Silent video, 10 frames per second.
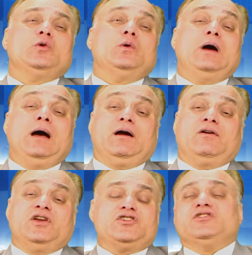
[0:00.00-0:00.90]
your
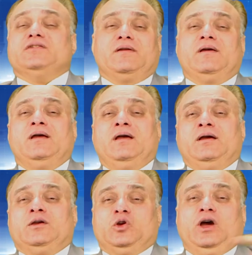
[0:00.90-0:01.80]
aggression.
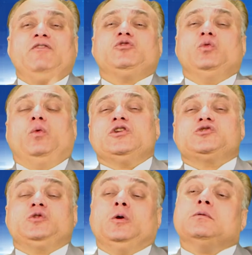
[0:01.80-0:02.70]
You have to
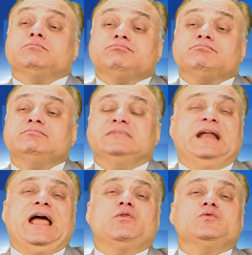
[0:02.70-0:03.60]
watch your
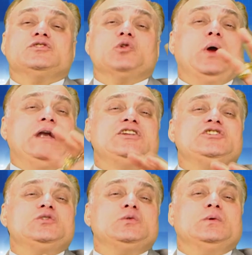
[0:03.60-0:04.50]
language or
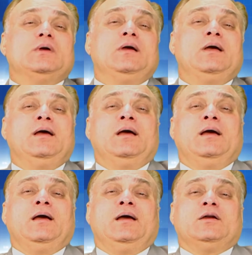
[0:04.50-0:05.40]
attitude.
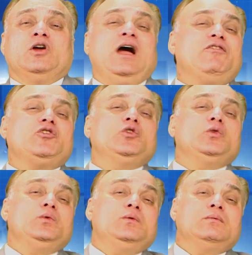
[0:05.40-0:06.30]
You have
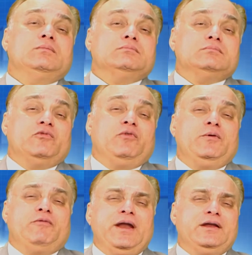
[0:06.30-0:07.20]
to
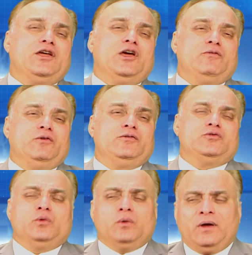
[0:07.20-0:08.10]
be very careful
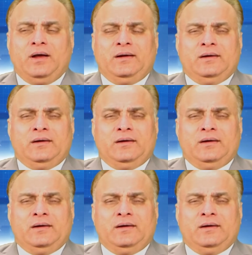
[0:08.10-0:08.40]
if you